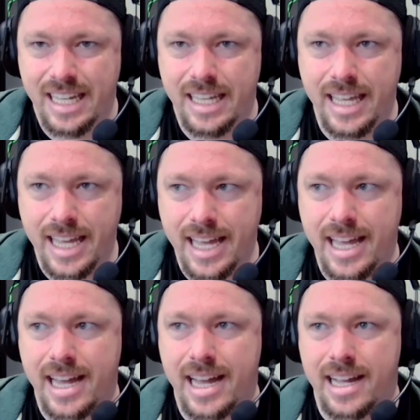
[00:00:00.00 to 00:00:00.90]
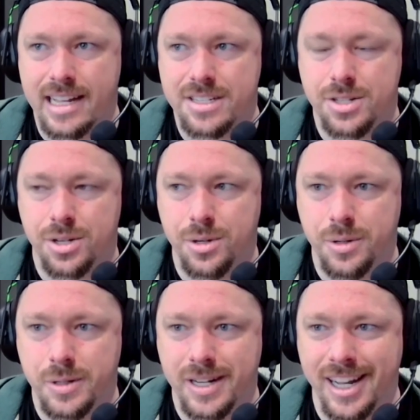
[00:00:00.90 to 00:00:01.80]
Yeah.
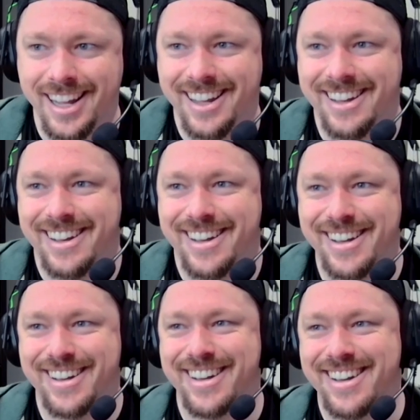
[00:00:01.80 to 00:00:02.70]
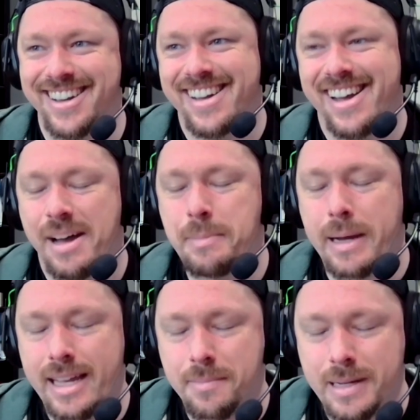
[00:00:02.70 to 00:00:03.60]
So
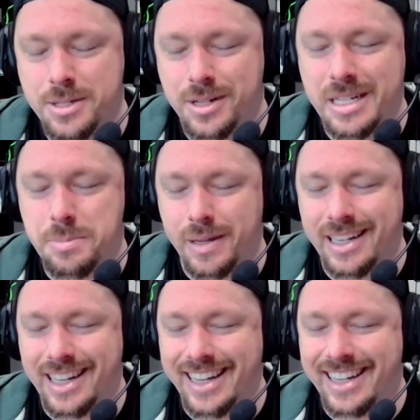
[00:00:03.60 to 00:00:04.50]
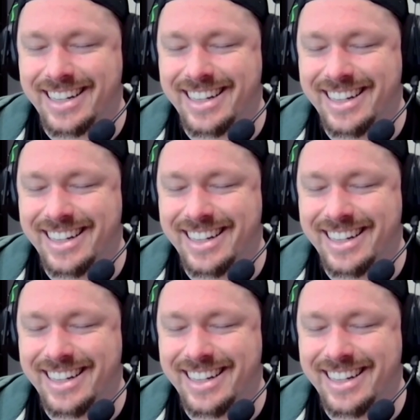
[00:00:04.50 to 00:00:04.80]
my journey's been like